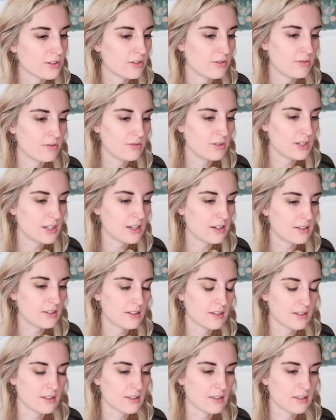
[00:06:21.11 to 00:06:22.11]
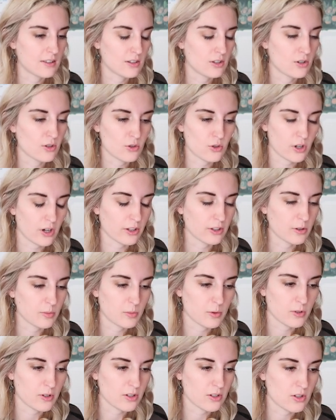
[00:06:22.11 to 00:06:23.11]
you need your Trello
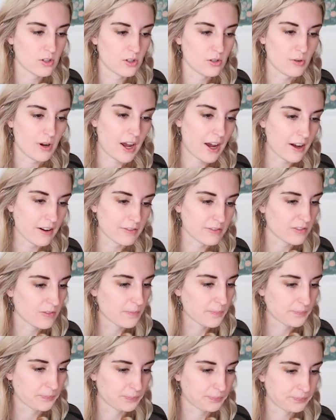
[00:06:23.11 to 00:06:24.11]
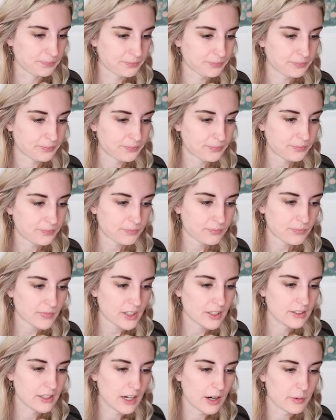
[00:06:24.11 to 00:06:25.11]
board to have.
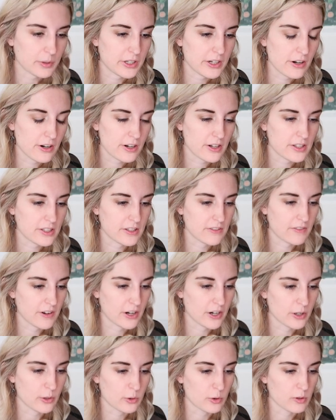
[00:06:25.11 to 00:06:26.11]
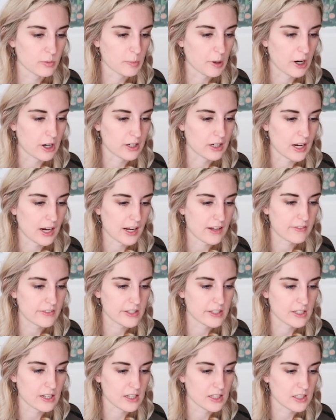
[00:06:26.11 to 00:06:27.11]
Now, here is the very cool part. I have
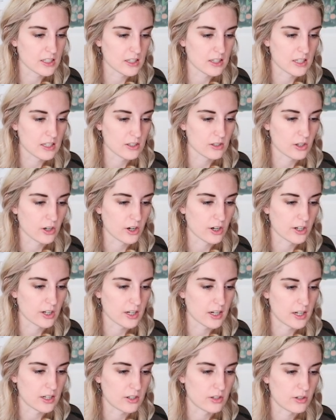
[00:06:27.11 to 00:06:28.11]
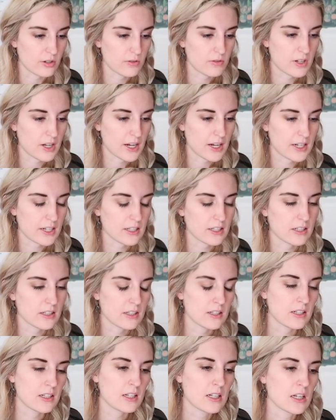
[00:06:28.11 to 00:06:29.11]
assigned this card a due date.
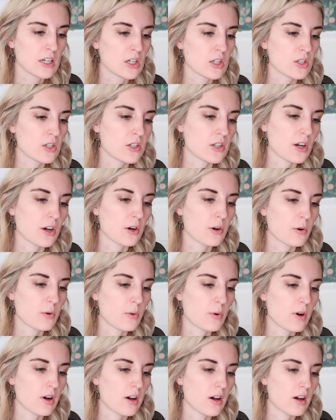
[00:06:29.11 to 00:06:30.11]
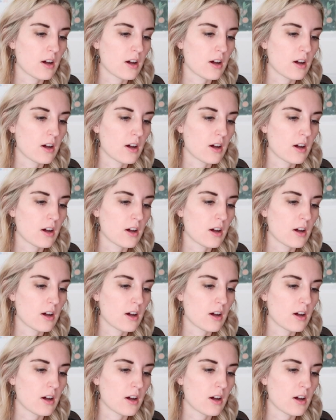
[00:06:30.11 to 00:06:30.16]
So